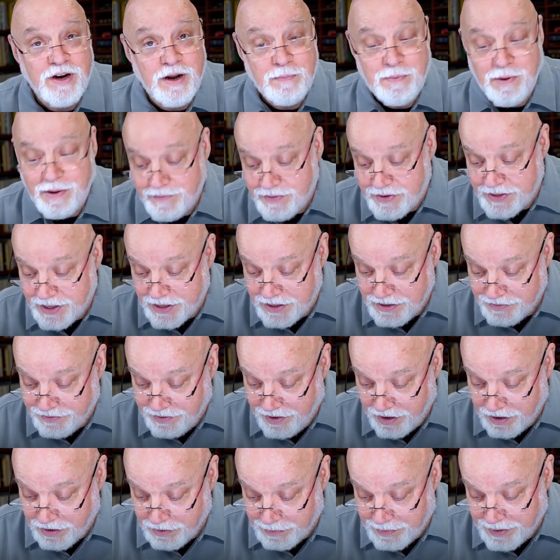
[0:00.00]
up everything to
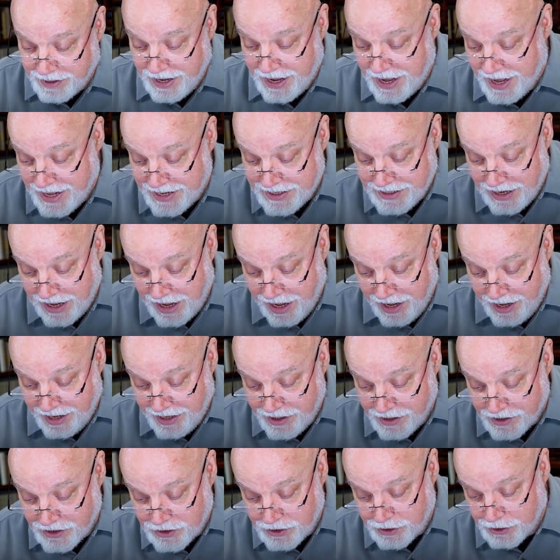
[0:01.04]
follow me. And I
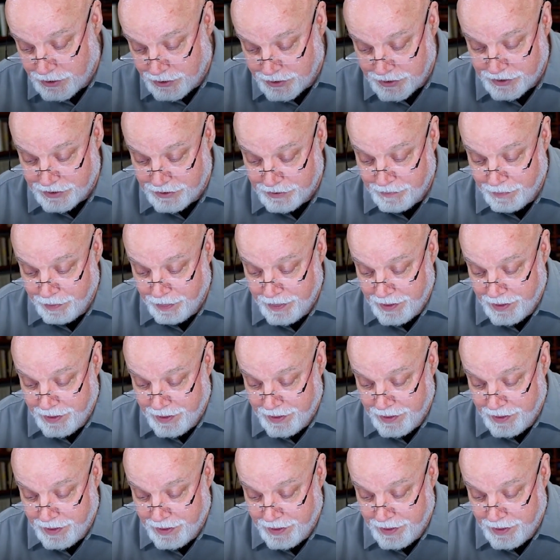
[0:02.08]
assure you